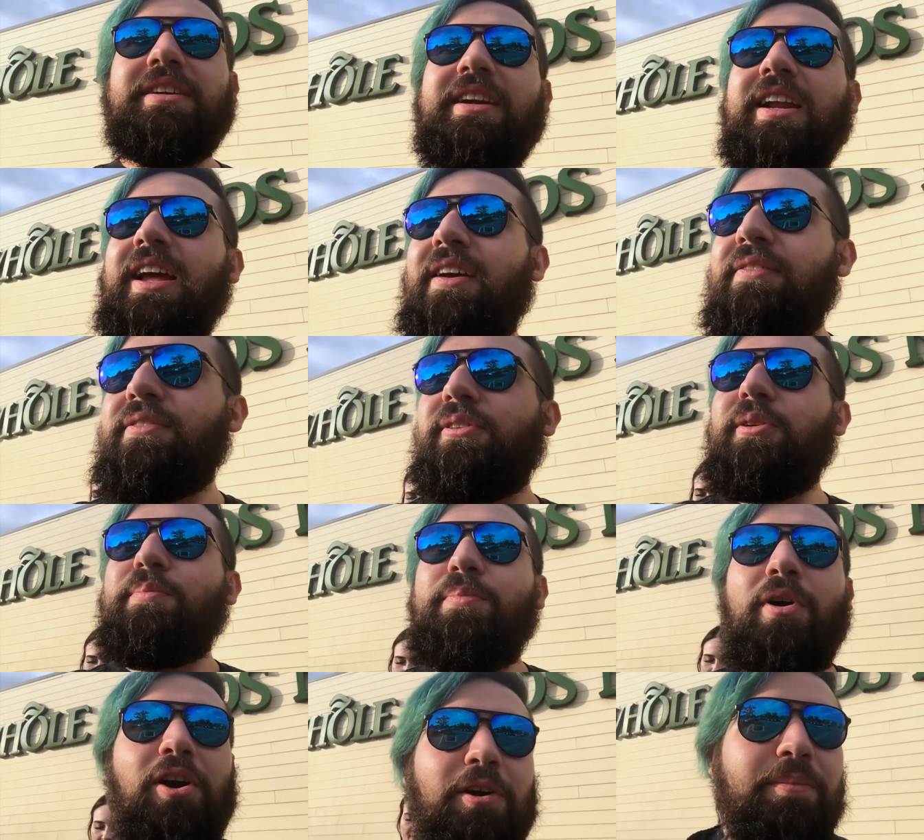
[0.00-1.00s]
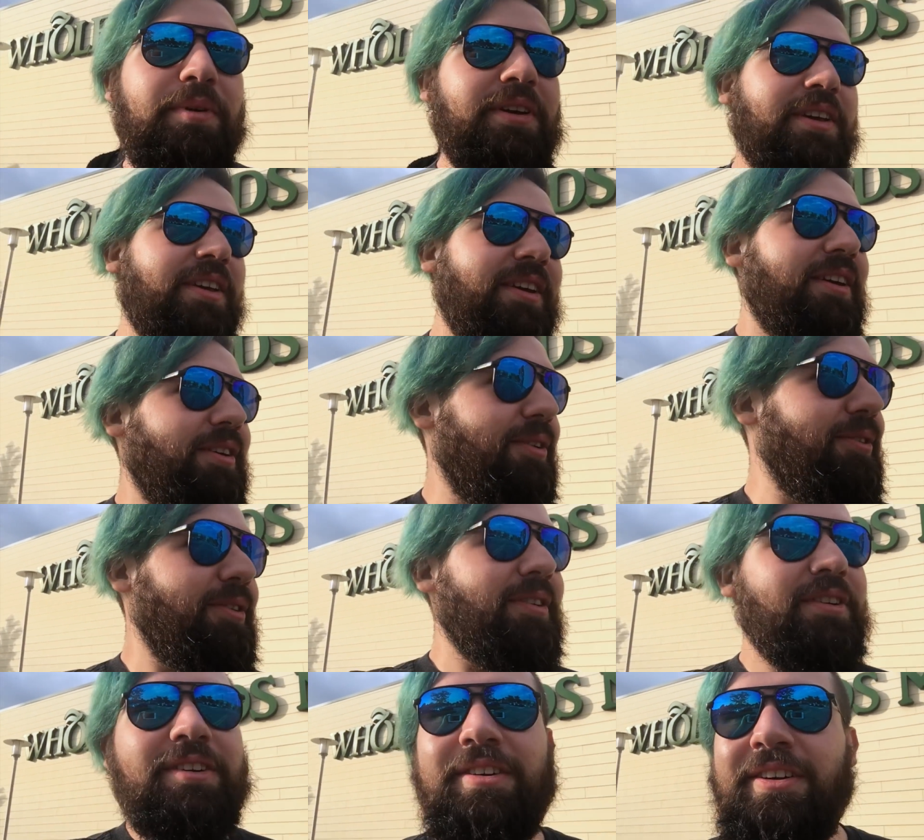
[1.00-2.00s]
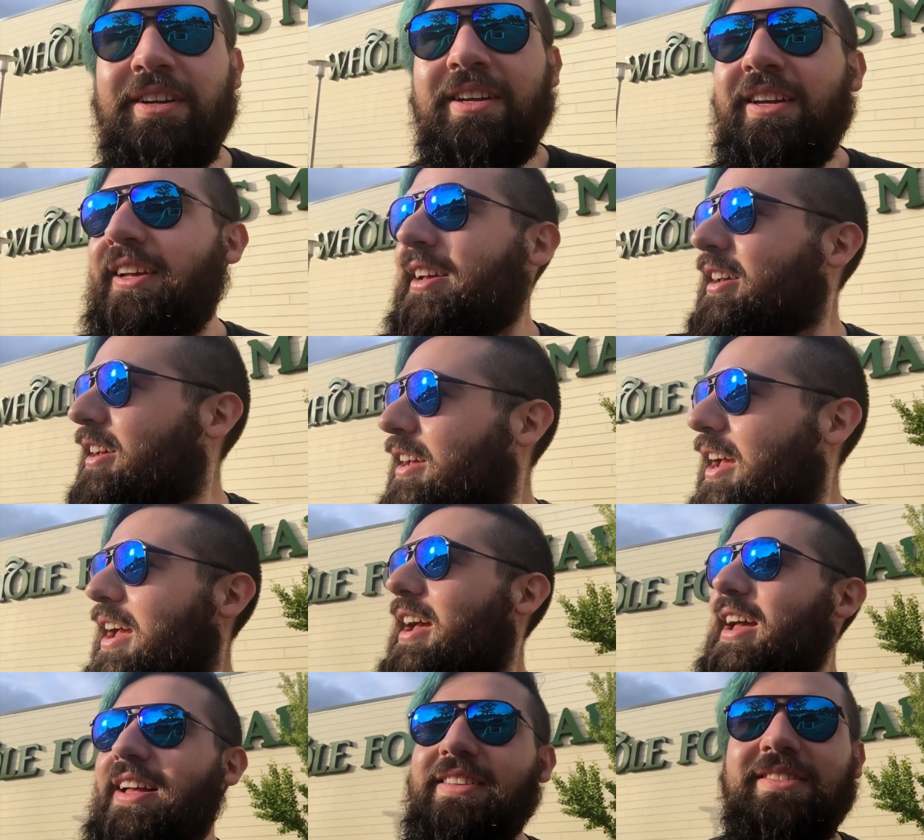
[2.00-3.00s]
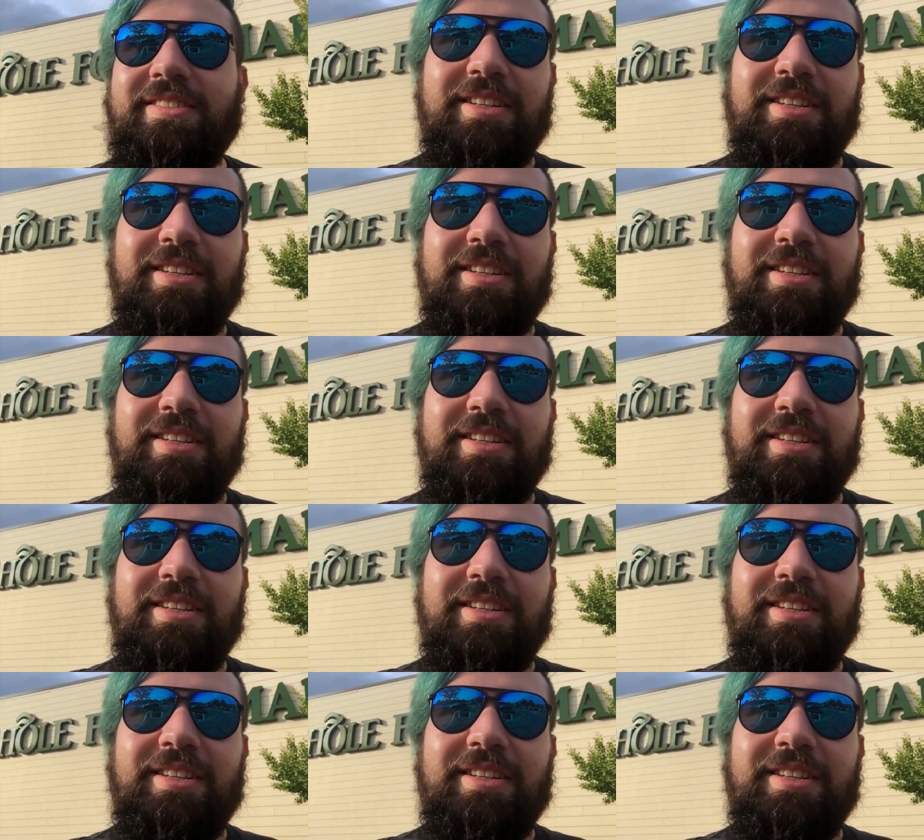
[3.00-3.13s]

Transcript: are gonna have a little barbecue and